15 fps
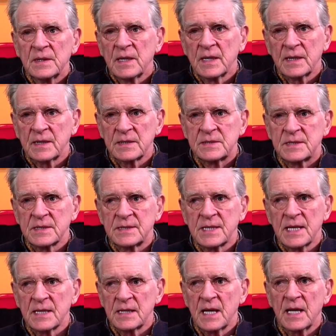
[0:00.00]
Like, it's
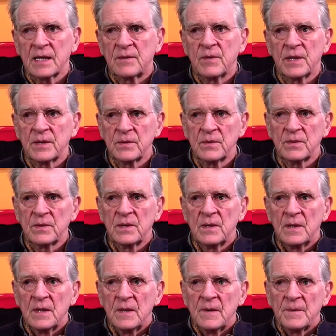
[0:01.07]
like when you,
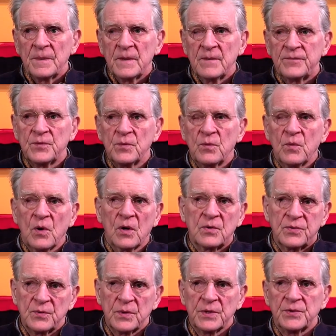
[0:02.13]
if you
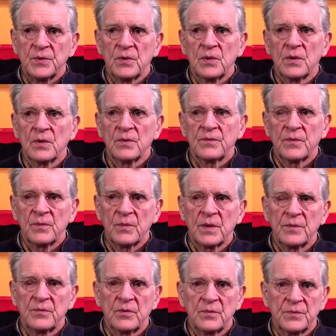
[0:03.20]
walk through a door from
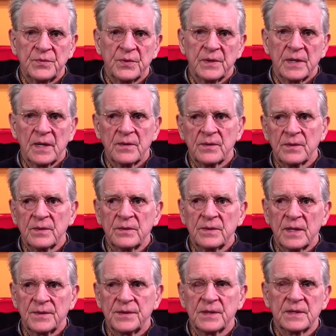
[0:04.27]
one room to another,
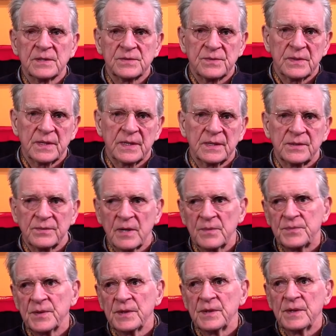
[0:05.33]
nothing is really
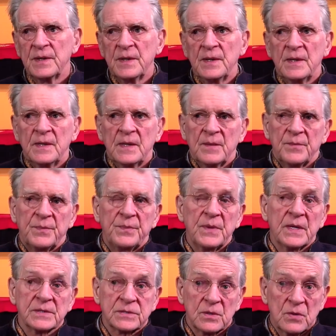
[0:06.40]
interrupted,
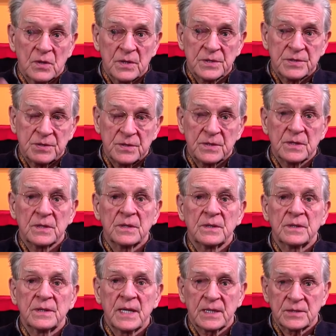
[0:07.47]
as long as the
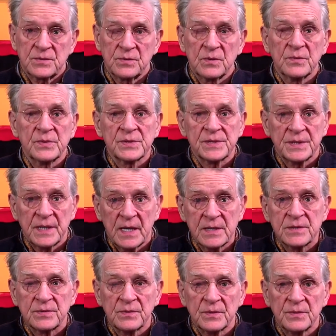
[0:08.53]
next room is a
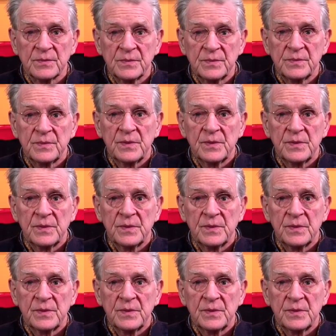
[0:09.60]
nice room.